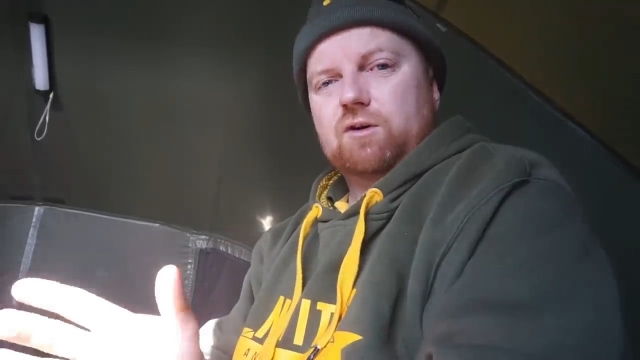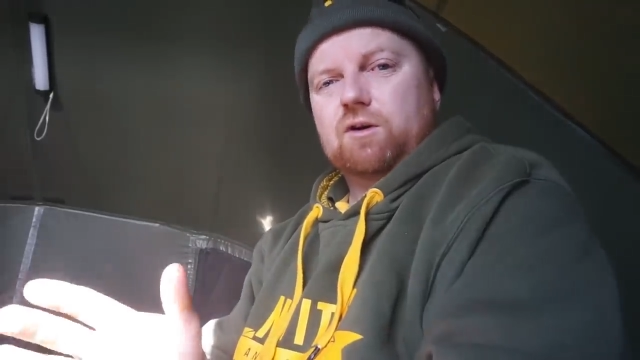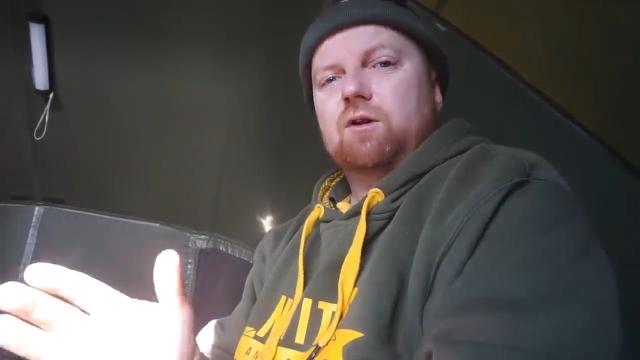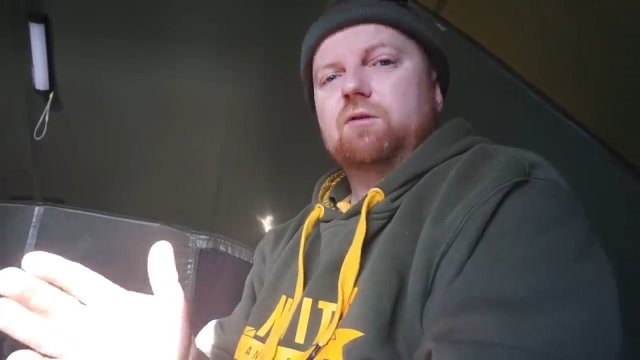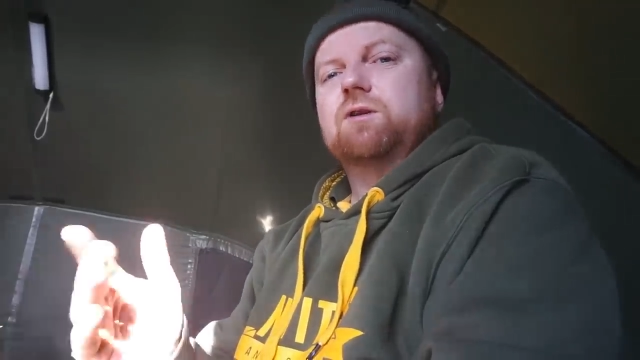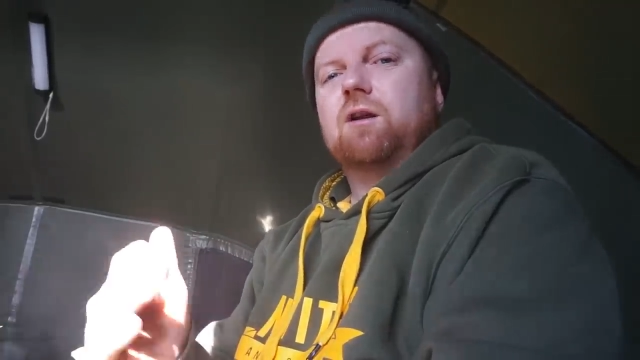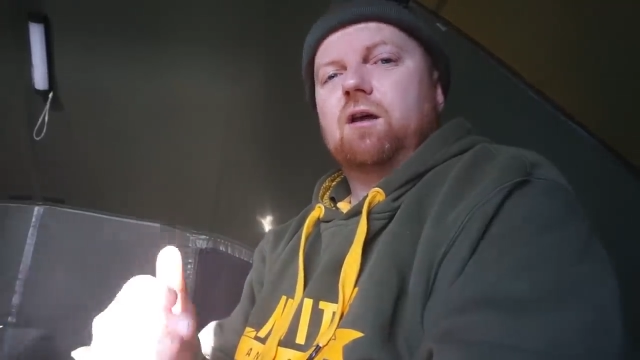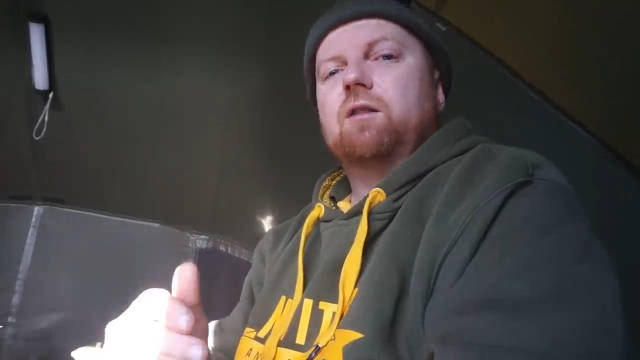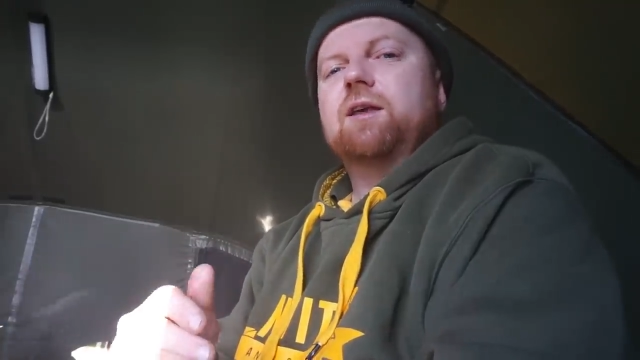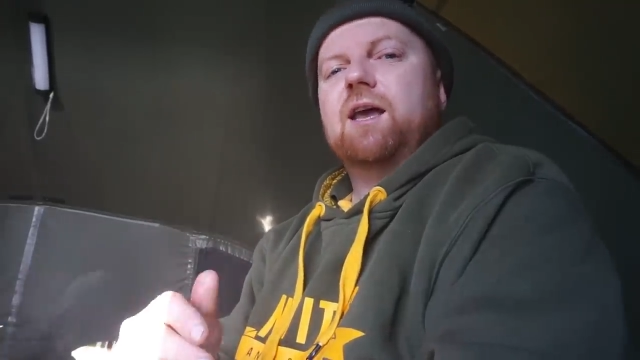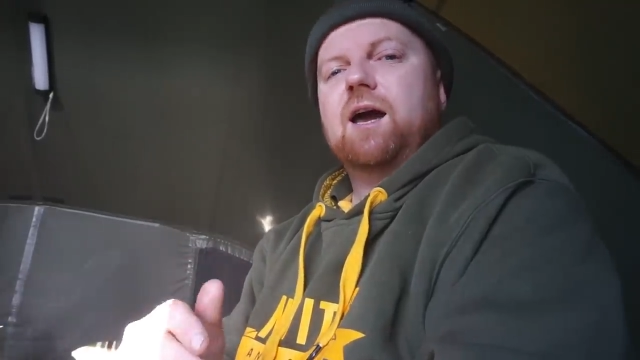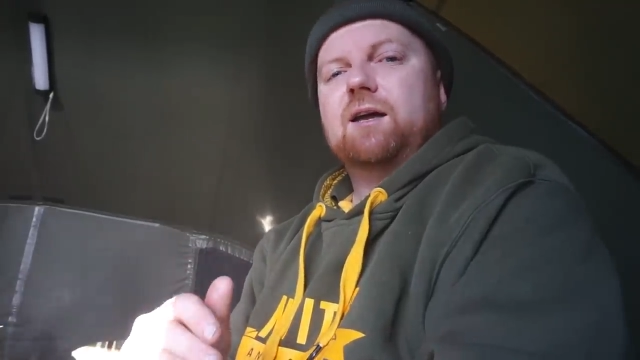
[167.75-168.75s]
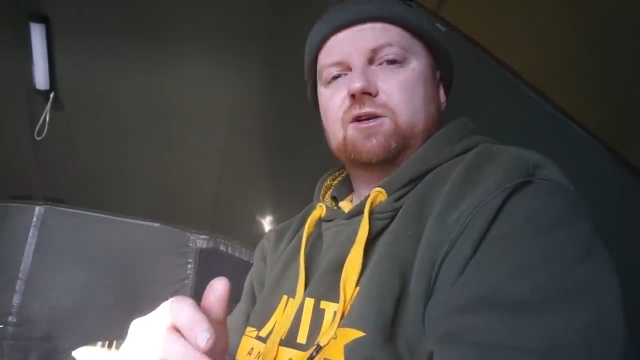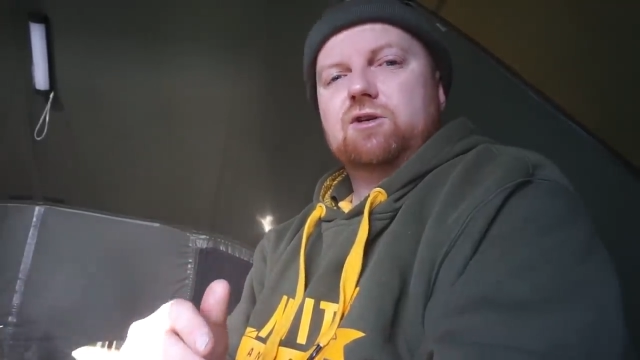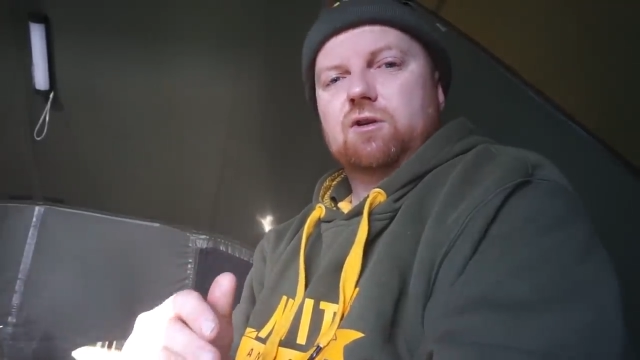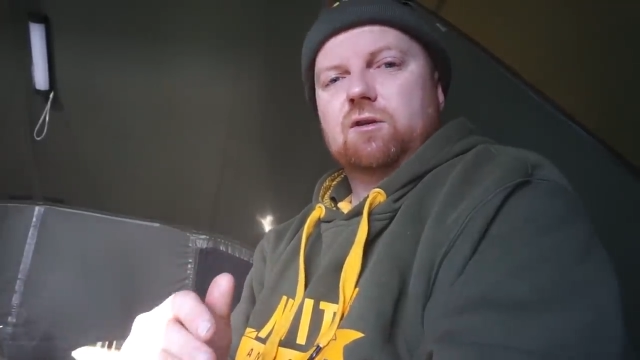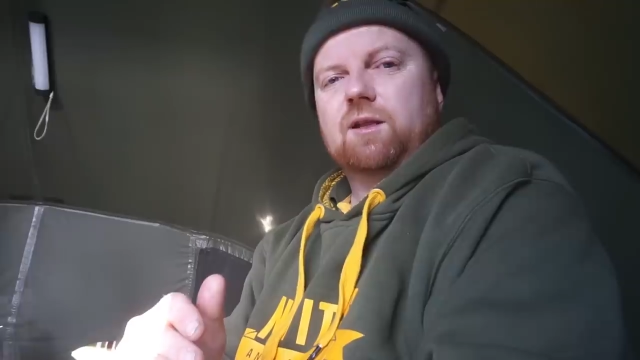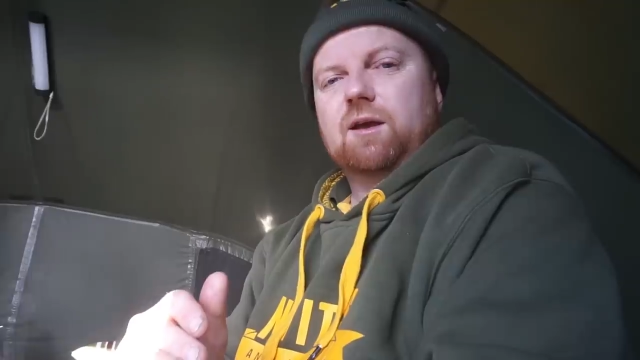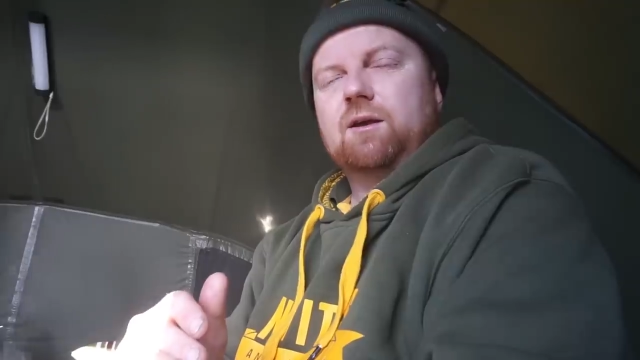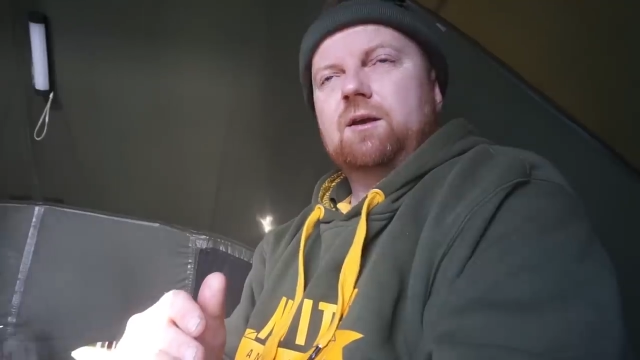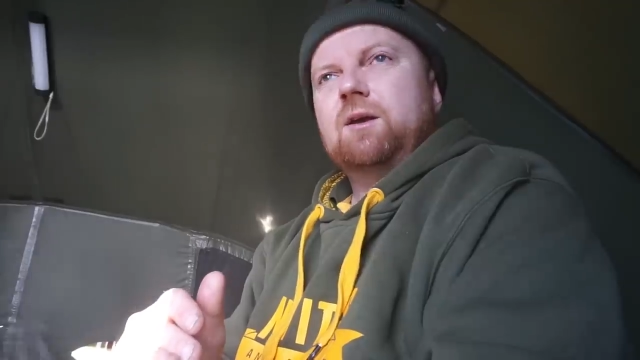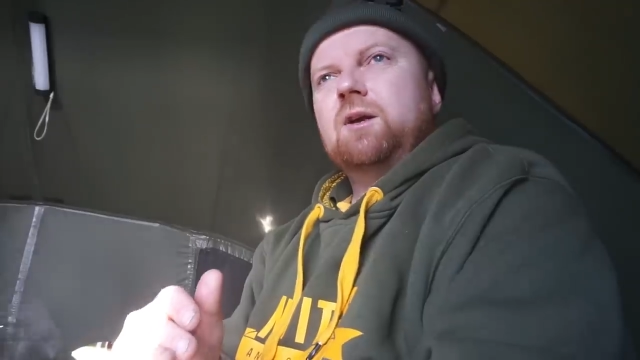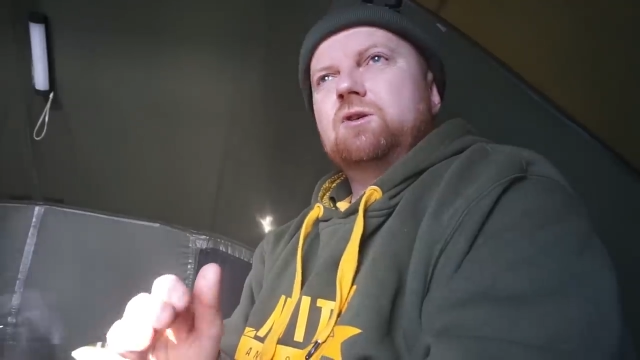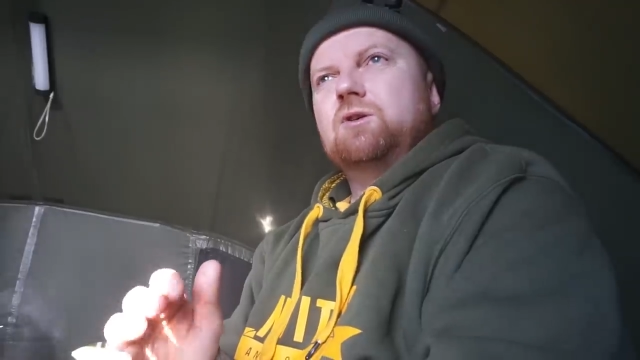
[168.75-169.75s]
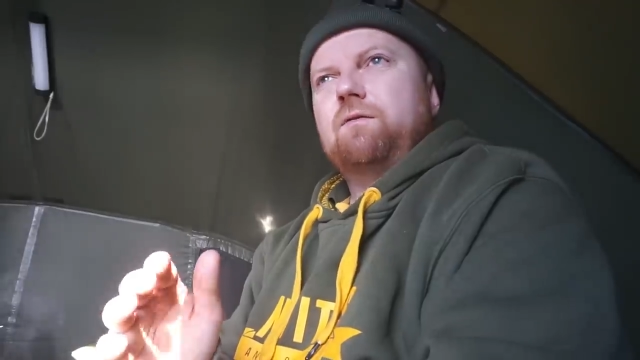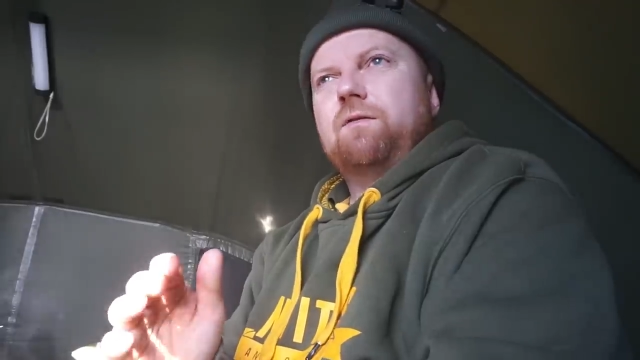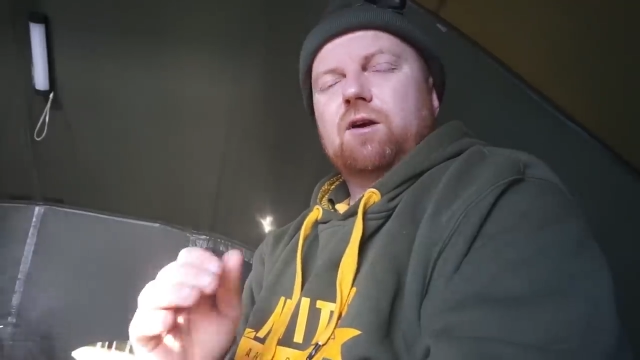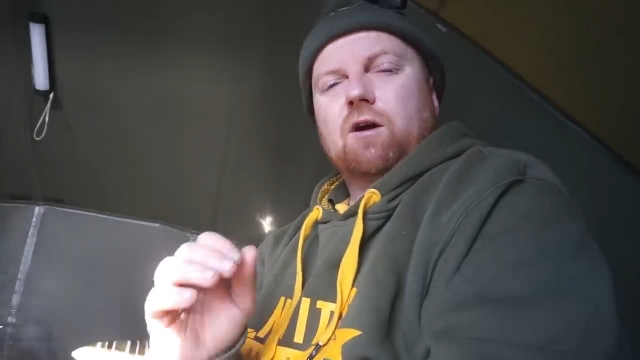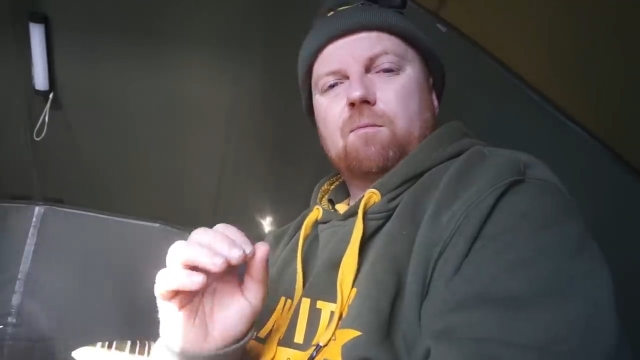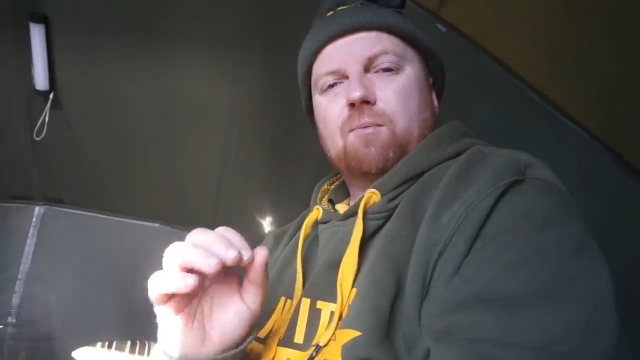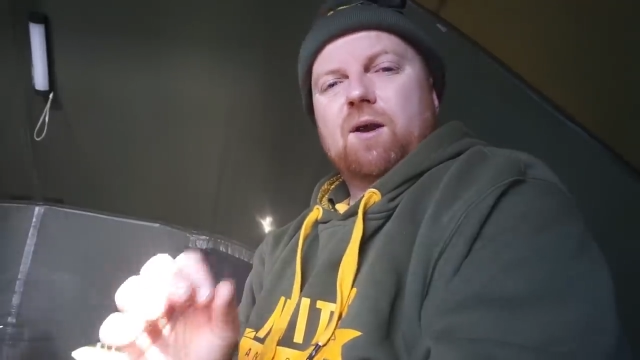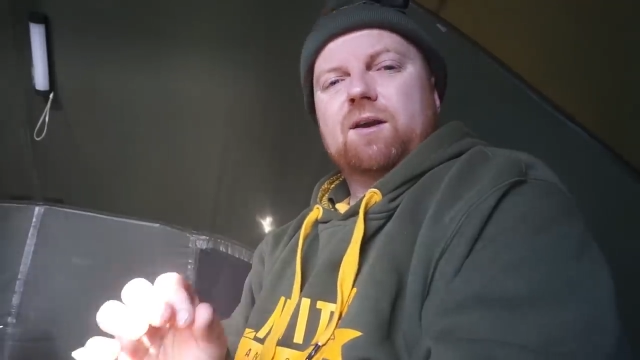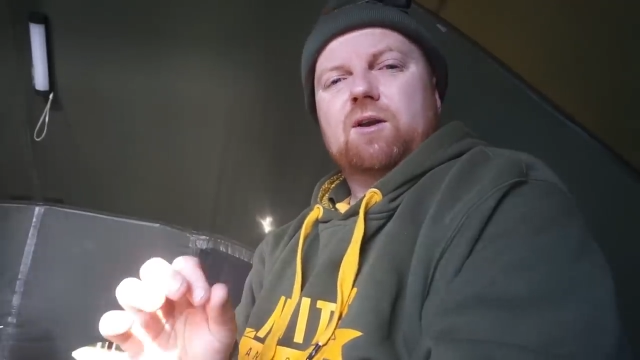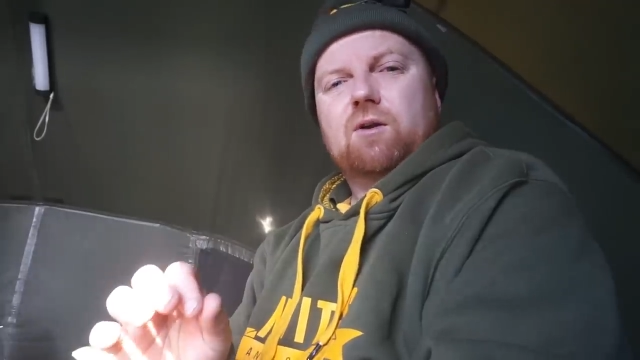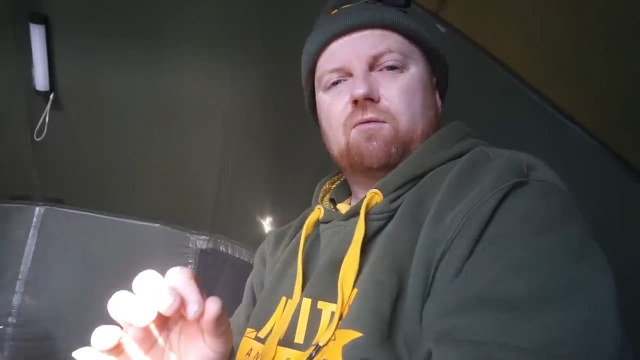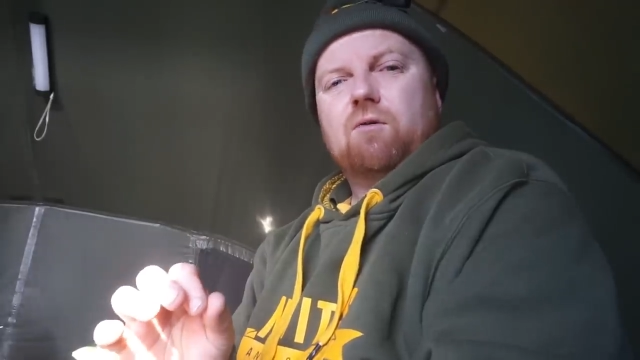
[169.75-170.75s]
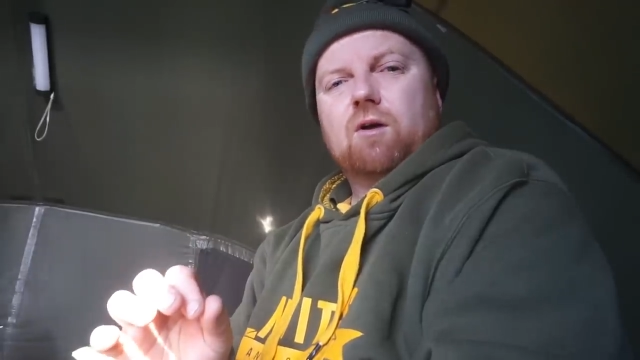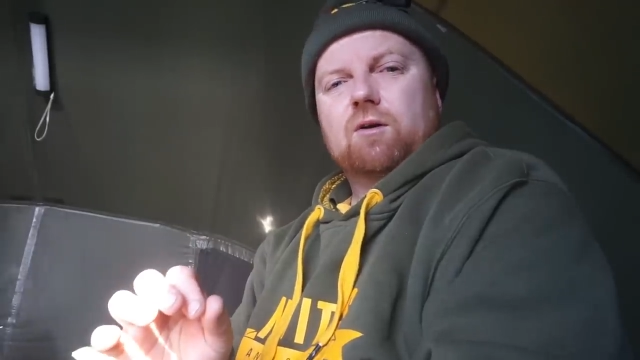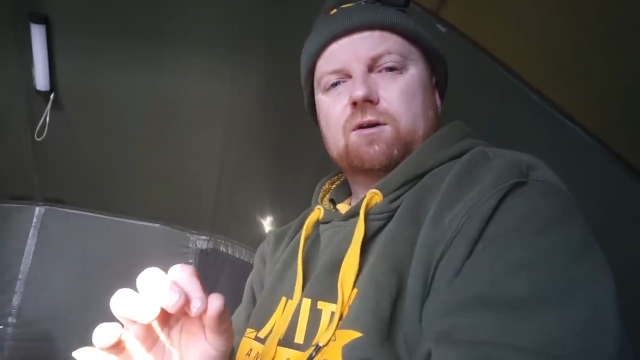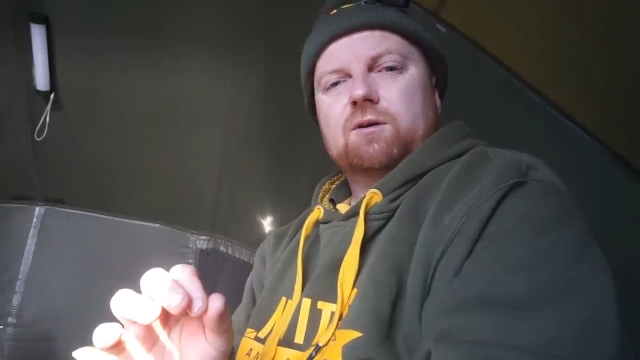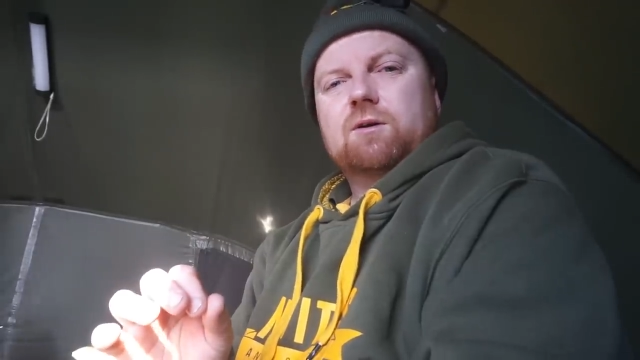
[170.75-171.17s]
You lose a lot of the yardage on that. So if you've got a brand new rod